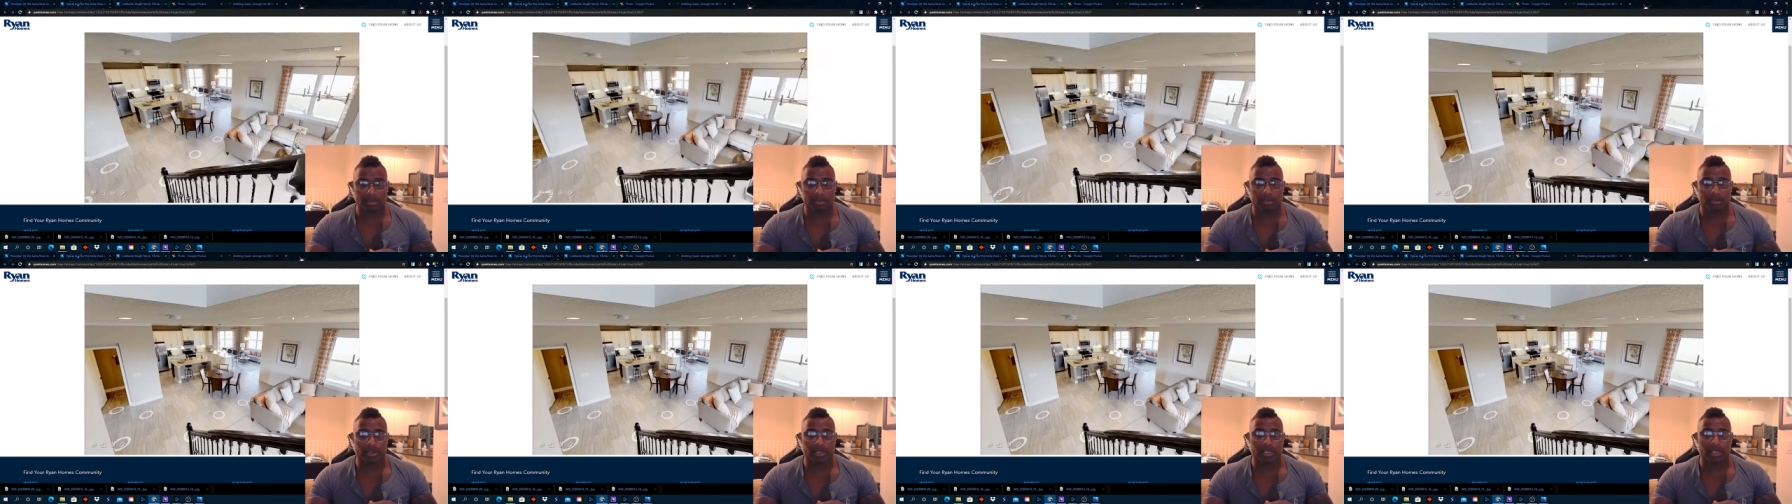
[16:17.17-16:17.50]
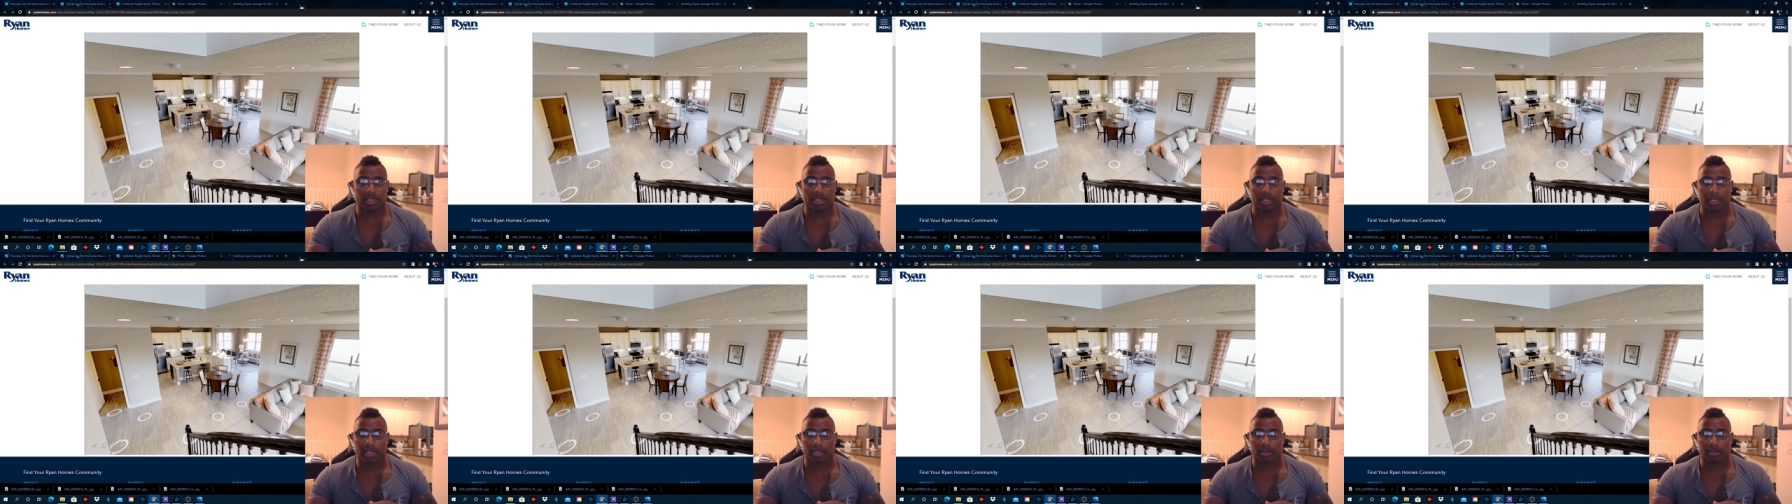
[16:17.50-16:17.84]
really
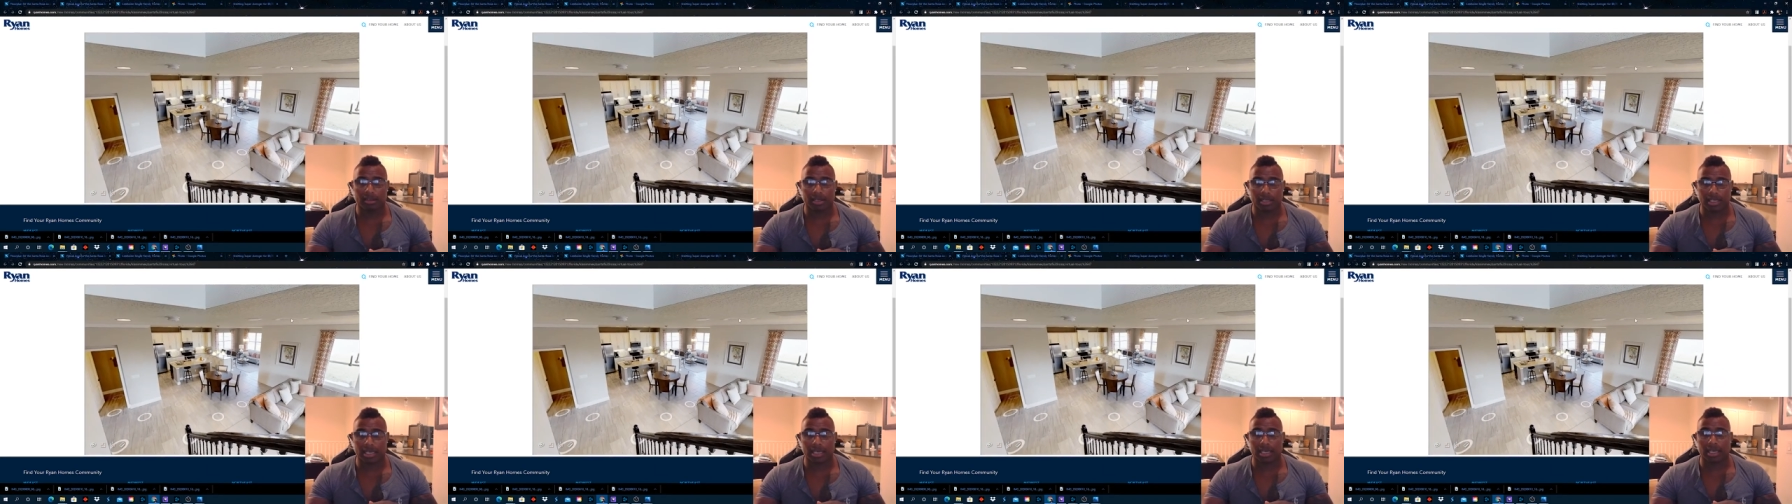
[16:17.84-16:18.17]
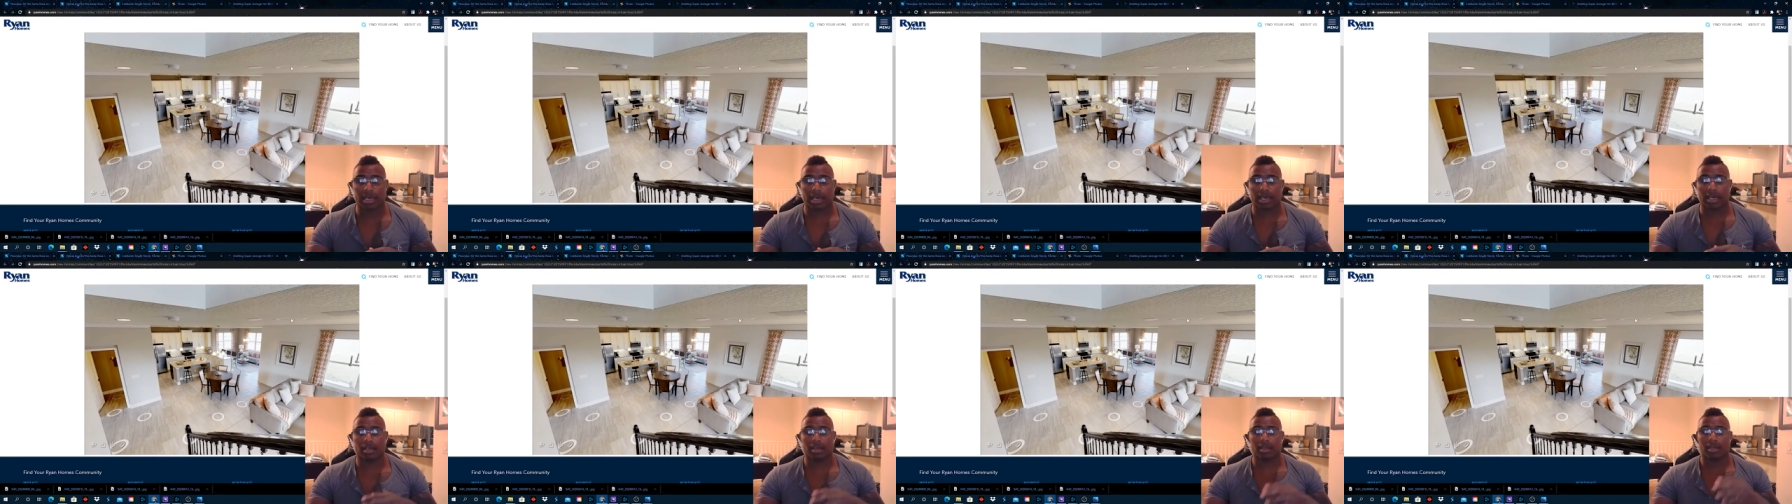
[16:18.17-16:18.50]
like looking
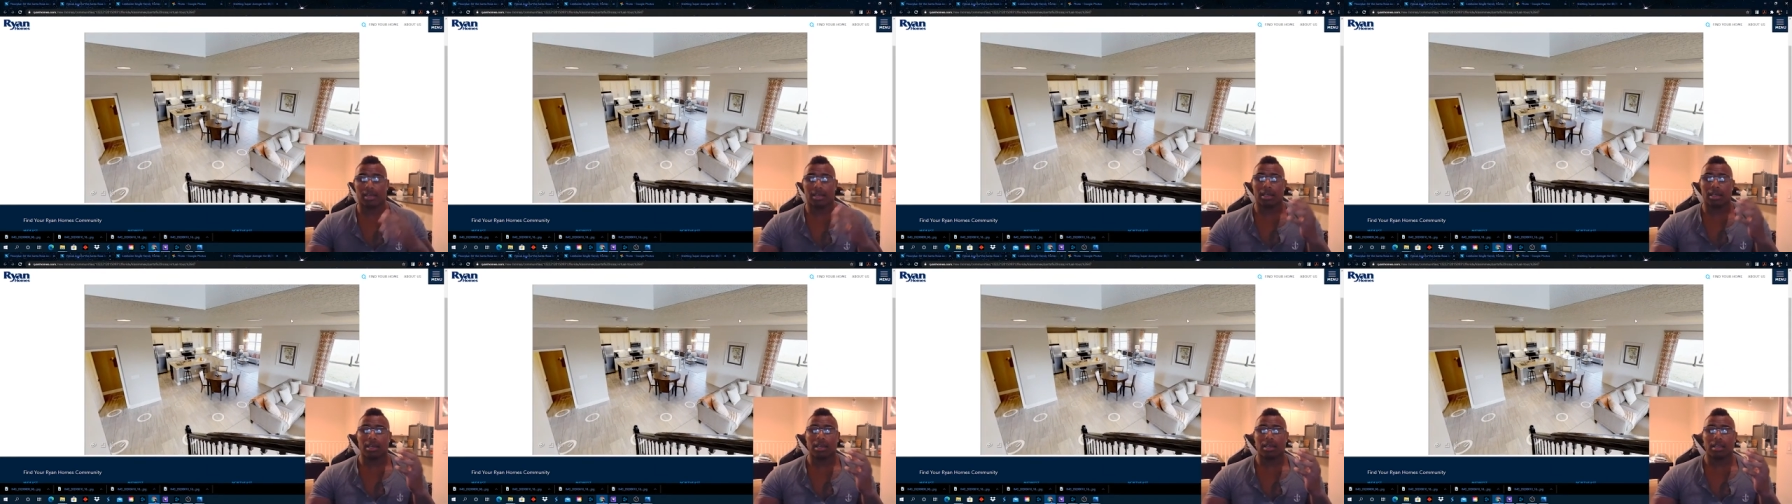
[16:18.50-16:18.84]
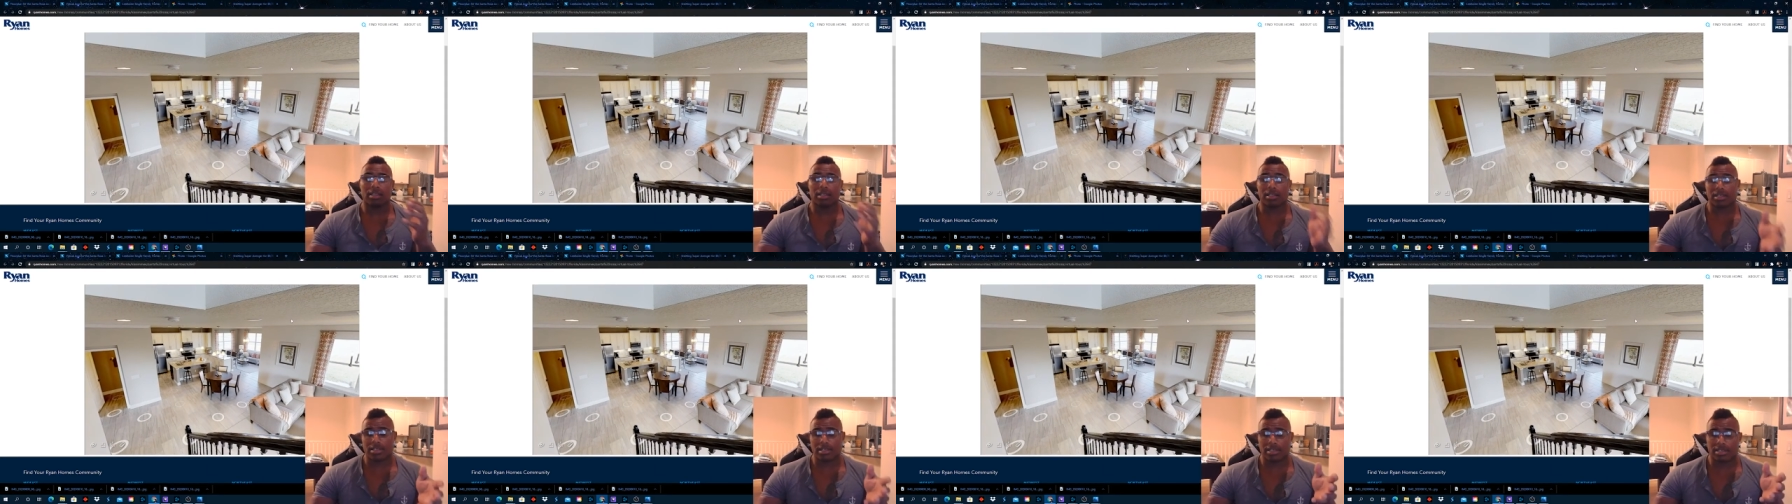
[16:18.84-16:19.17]
at.
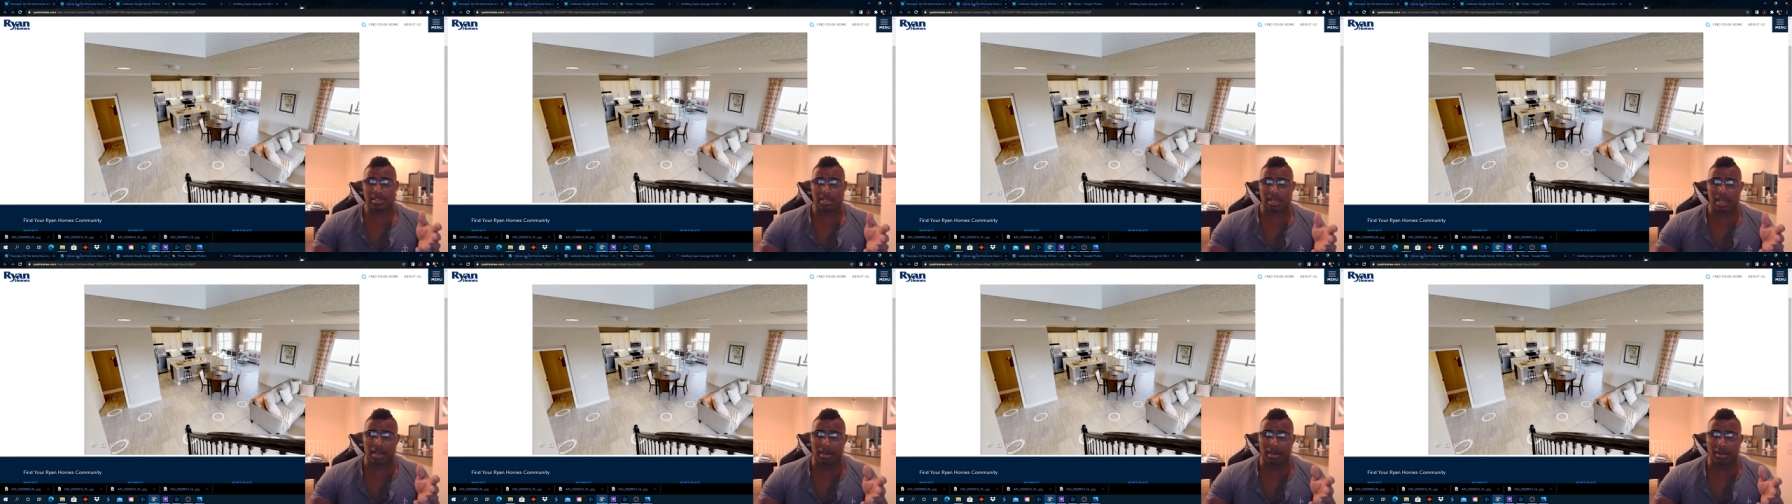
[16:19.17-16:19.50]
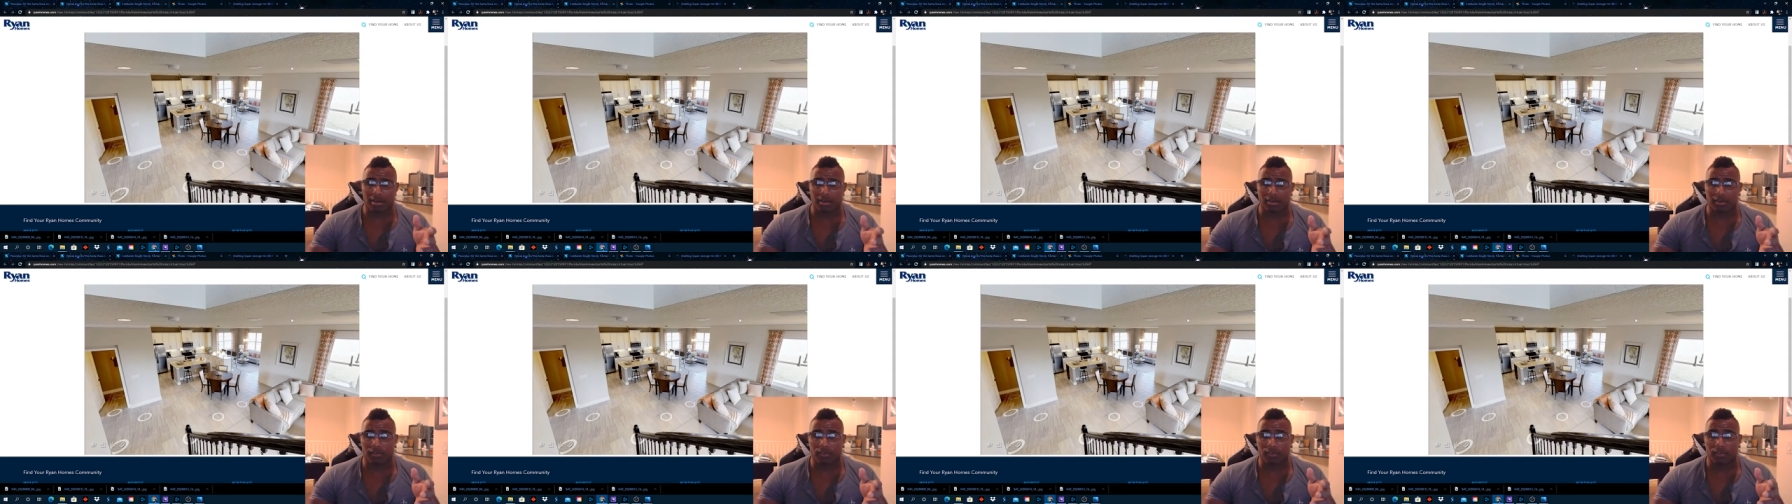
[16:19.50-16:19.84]
This is kind
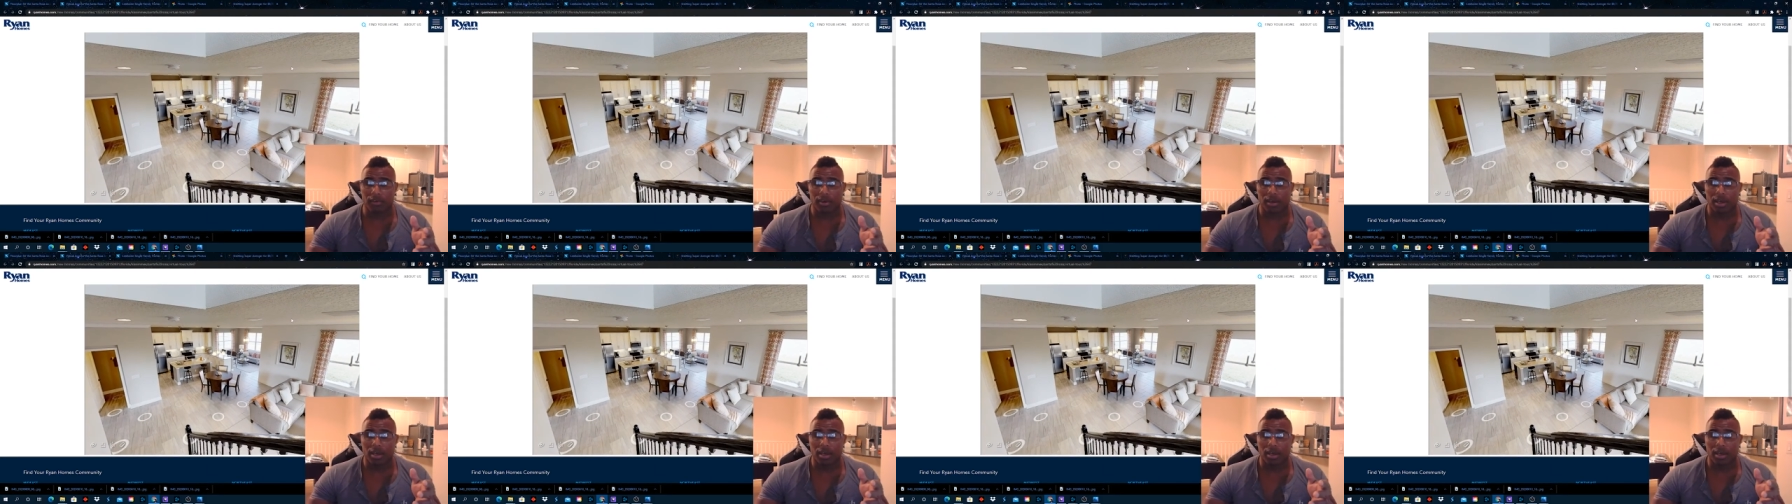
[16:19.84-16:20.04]
of